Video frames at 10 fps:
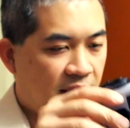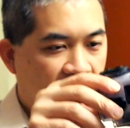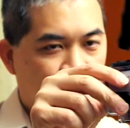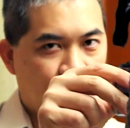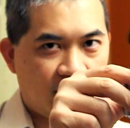
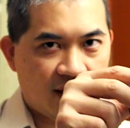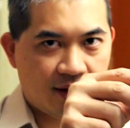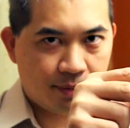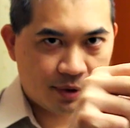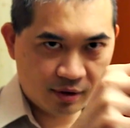action
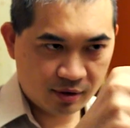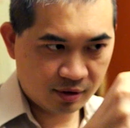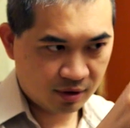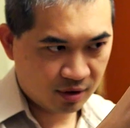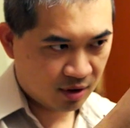cams
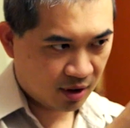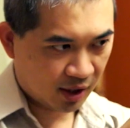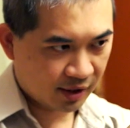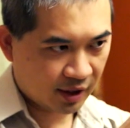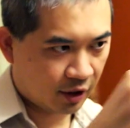
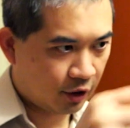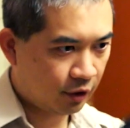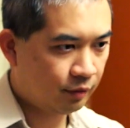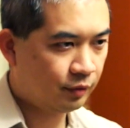as I go.